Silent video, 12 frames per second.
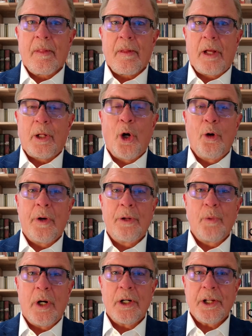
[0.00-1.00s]
Hello and
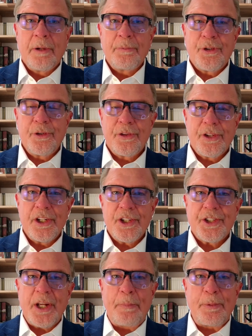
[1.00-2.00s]
welcome to this
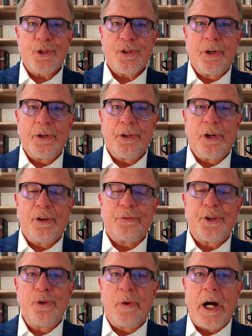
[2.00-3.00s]
episode of
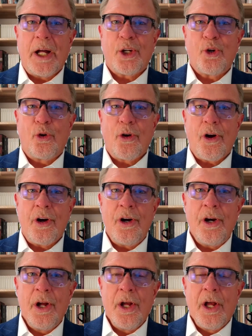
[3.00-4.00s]
QI
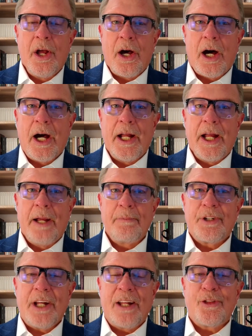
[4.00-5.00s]
Corner. I am
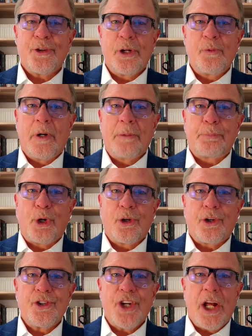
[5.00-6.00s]
1031
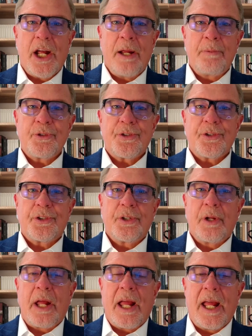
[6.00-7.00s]
Broker James,
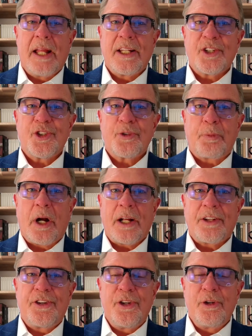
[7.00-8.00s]
and this is
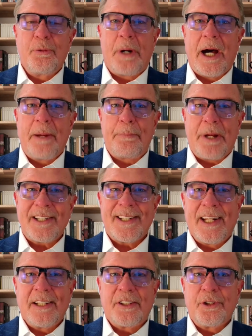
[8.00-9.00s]
brought to you by
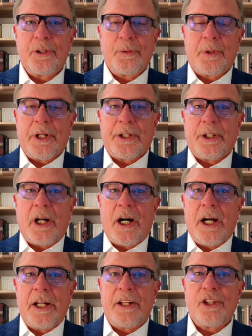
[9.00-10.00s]
Best 1031
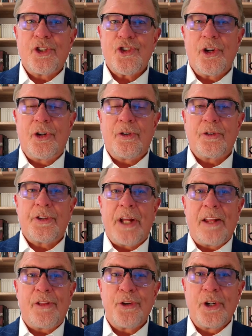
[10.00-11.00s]
Online and the show
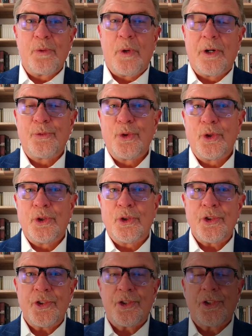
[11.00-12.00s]
1031
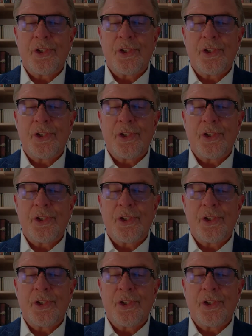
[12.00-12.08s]
Rules.